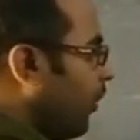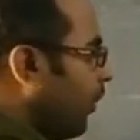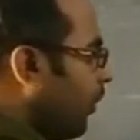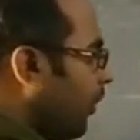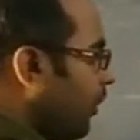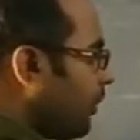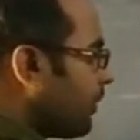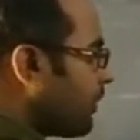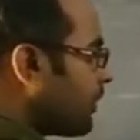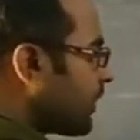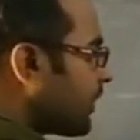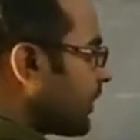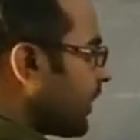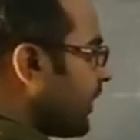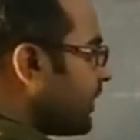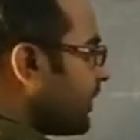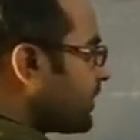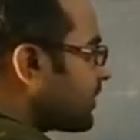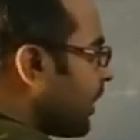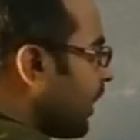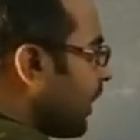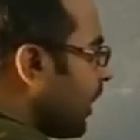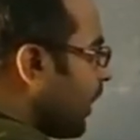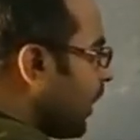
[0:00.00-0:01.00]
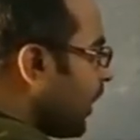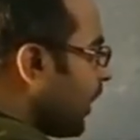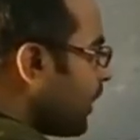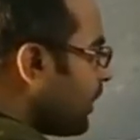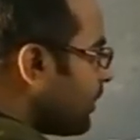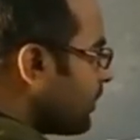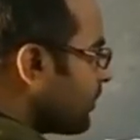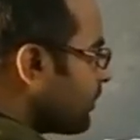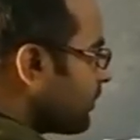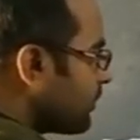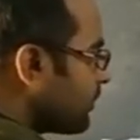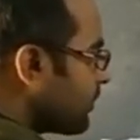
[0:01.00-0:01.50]
all the rays
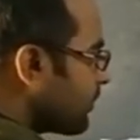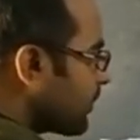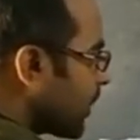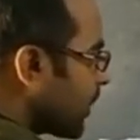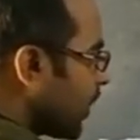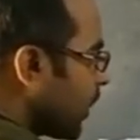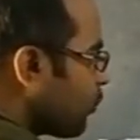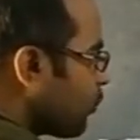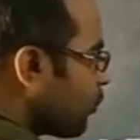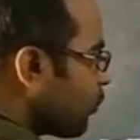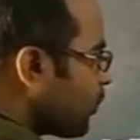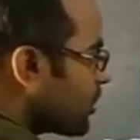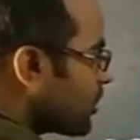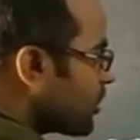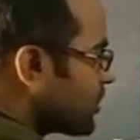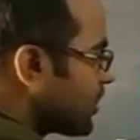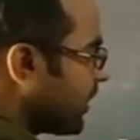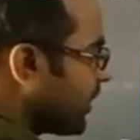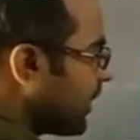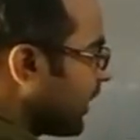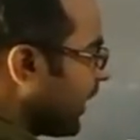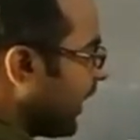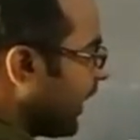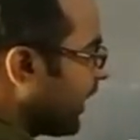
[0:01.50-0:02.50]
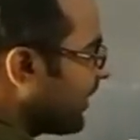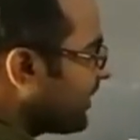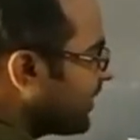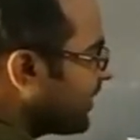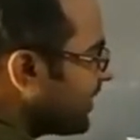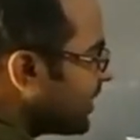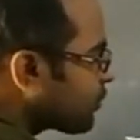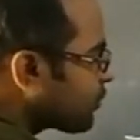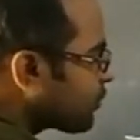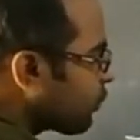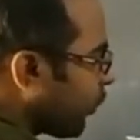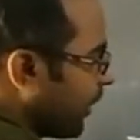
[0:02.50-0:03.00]
are converging
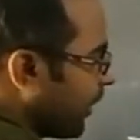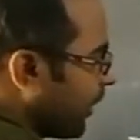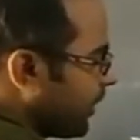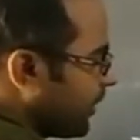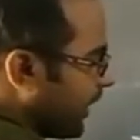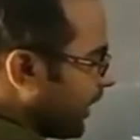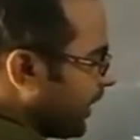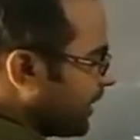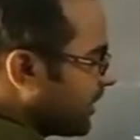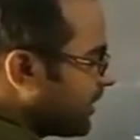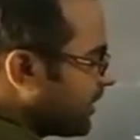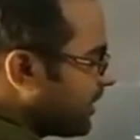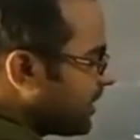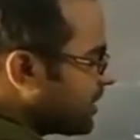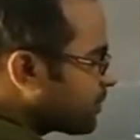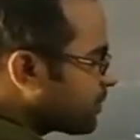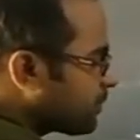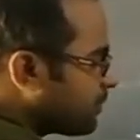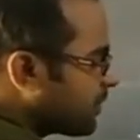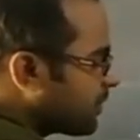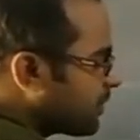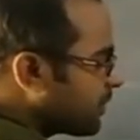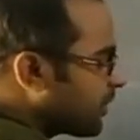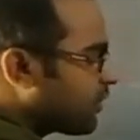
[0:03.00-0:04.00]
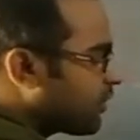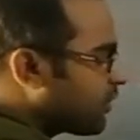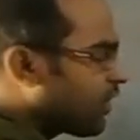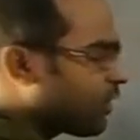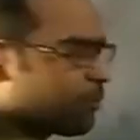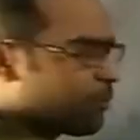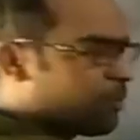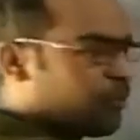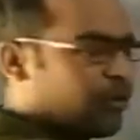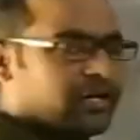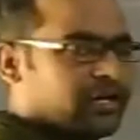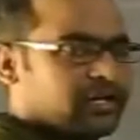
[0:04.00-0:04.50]
at this
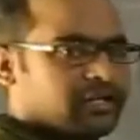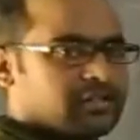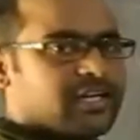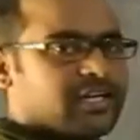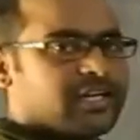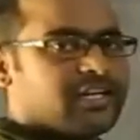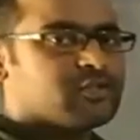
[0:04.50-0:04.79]
particular point.